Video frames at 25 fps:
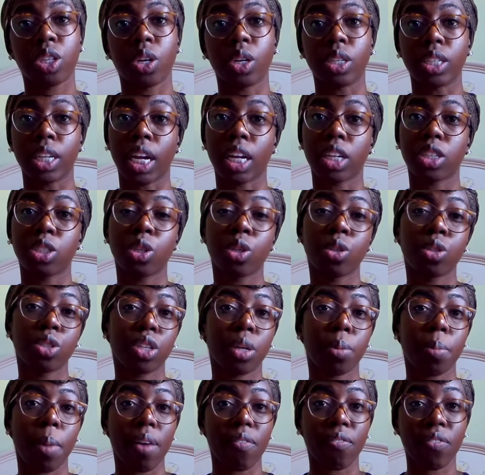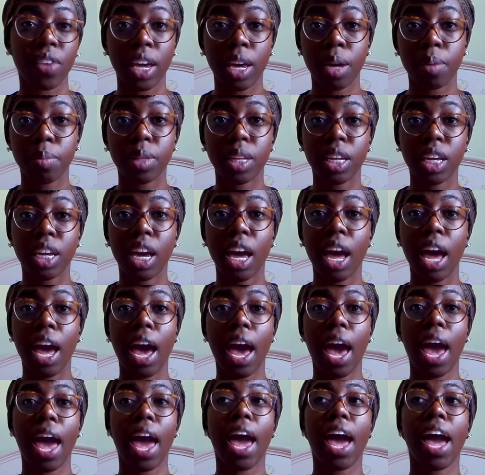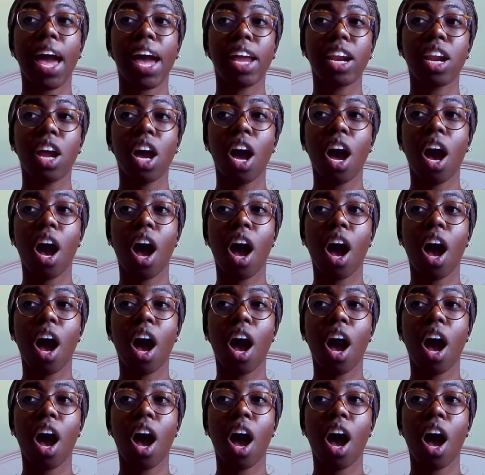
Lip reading: There are a lot of children in my family, and